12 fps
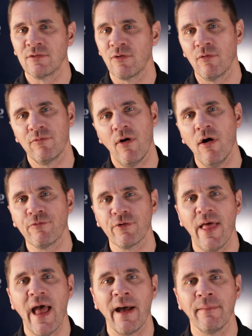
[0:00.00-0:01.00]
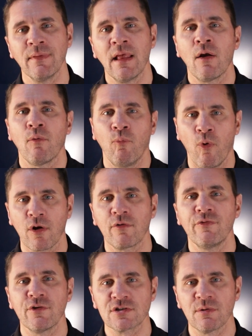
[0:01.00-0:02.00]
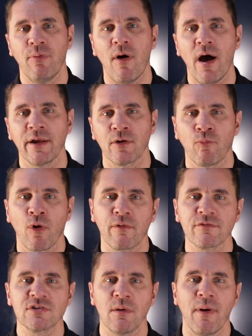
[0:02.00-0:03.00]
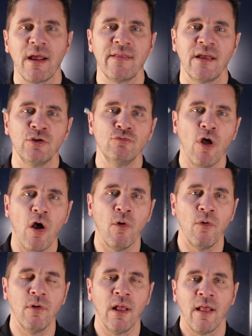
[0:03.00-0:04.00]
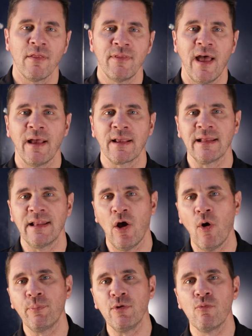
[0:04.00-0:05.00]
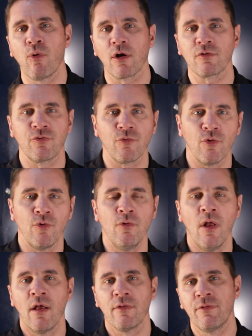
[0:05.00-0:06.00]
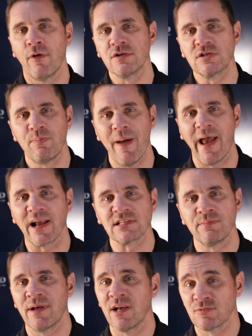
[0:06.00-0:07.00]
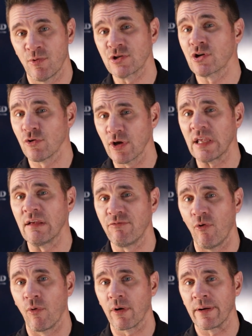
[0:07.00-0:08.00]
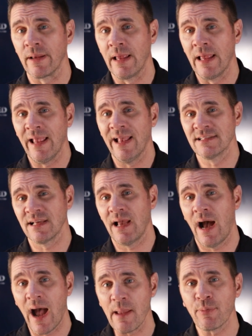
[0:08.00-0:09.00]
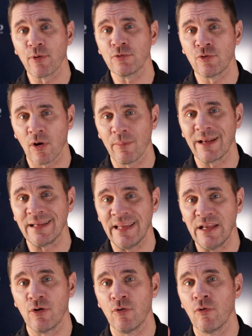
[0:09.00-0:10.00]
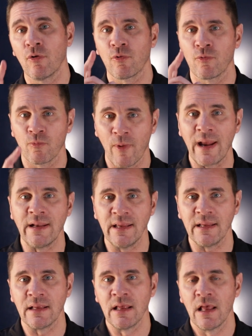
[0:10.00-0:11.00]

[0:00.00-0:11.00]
Don't fall for that. Work with your supplier. Work with somebody that you know that can help you work through those specs because what you're looking for is a hypodermic needle rating.